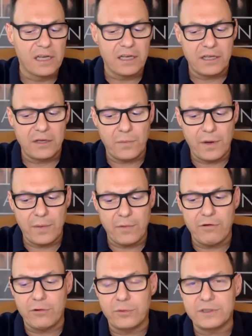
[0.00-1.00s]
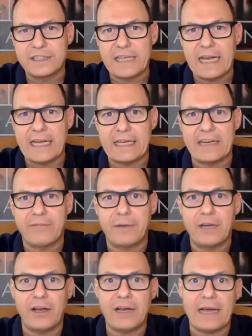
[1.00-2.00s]
We're always selling, and if we
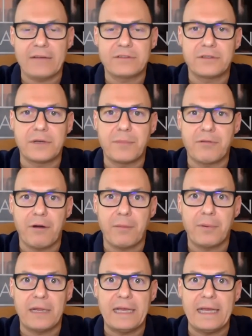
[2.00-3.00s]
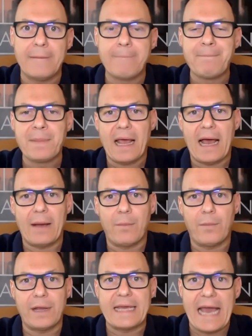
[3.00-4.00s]
learn how to do it properly and
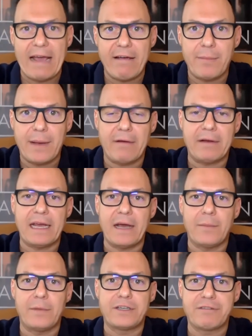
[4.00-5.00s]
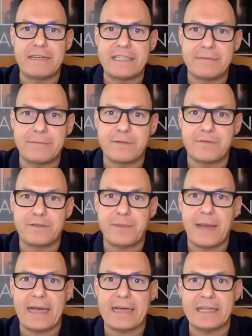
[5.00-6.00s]
we care about it and we treat it with
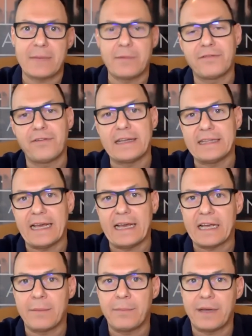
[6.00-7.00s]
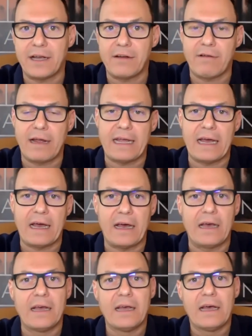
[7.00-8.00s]
respect, then we'll find that it can be a great
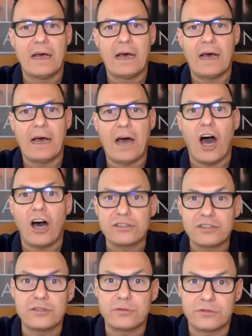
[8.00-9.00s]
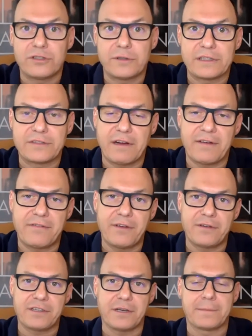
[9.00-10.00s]
arsenal to us for our
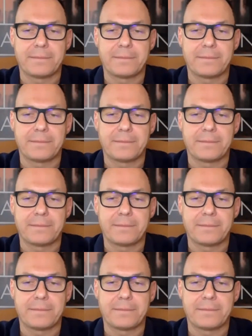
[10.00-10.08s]
future.